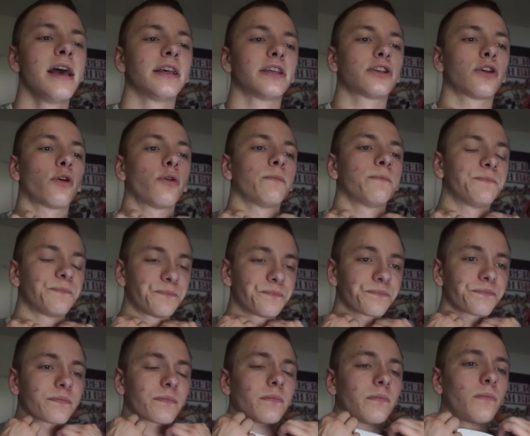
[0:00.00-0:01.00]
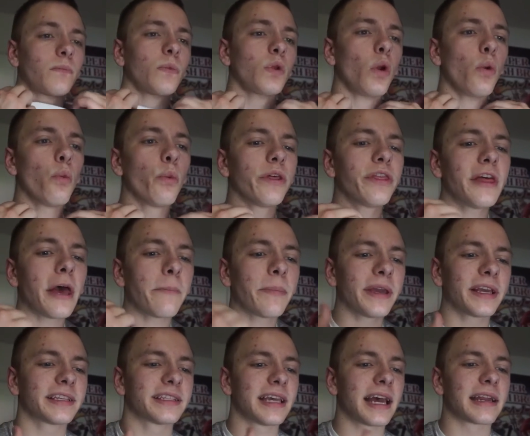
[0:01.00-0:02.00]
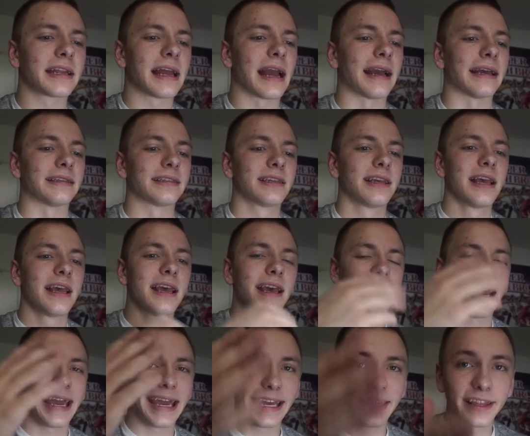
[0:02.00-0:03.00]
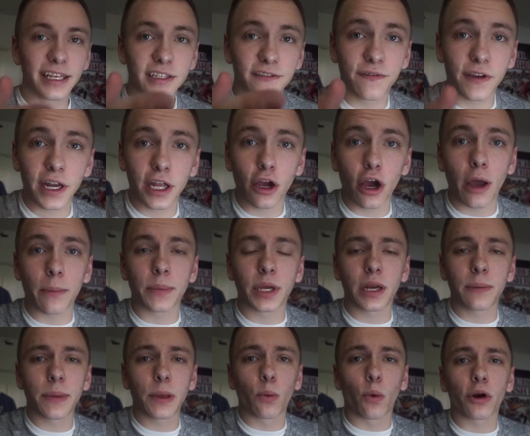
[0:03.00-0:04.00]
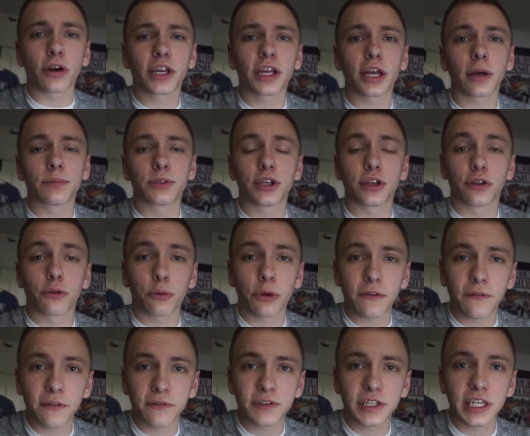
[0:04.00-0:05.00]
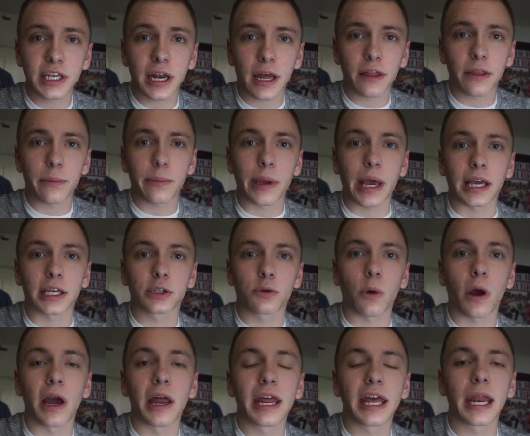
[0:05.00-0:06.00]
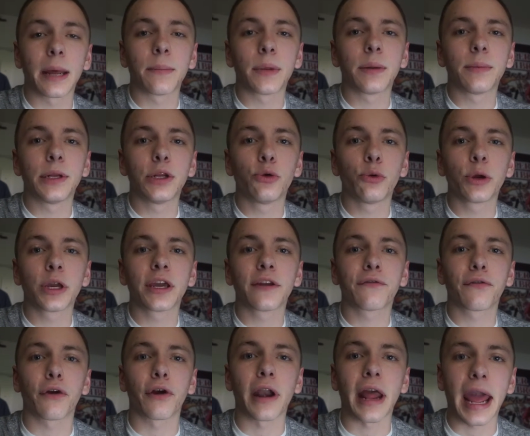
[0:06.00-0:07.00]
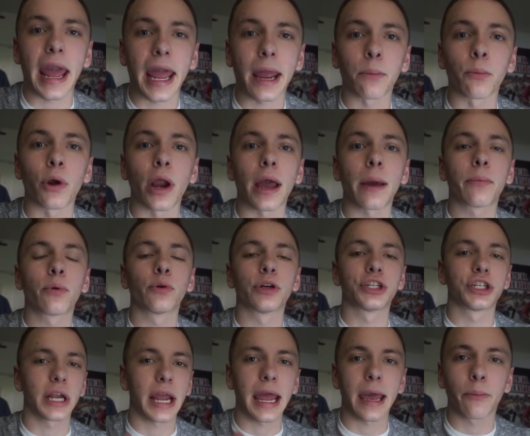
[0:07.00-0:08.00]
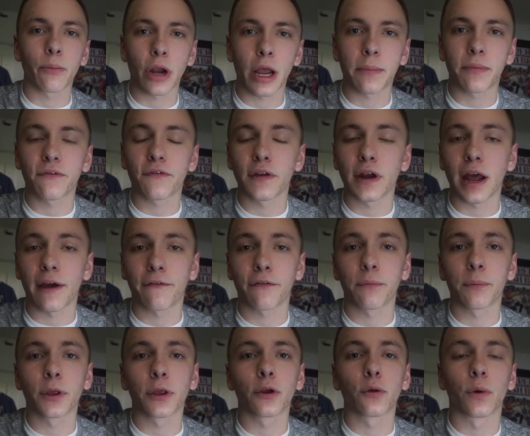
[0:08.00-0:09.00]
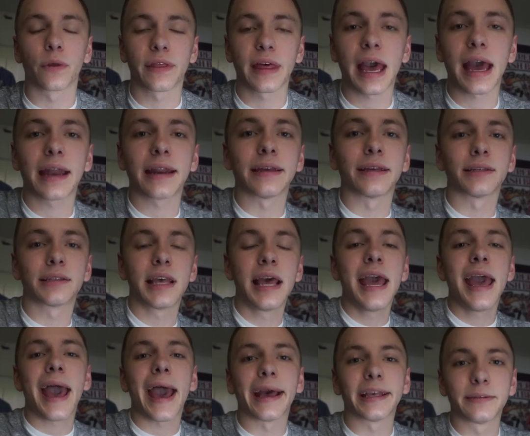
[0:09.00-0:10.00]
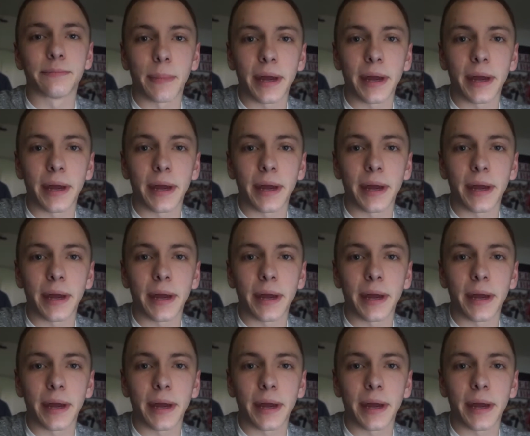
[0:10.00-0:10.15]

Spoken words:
So with that being said, guys, in this video, I'm going to be working up to 315 on the back squat, and I'm going to be doing it for an AMRAP, which AMRAP, if you're not familiar with that, is as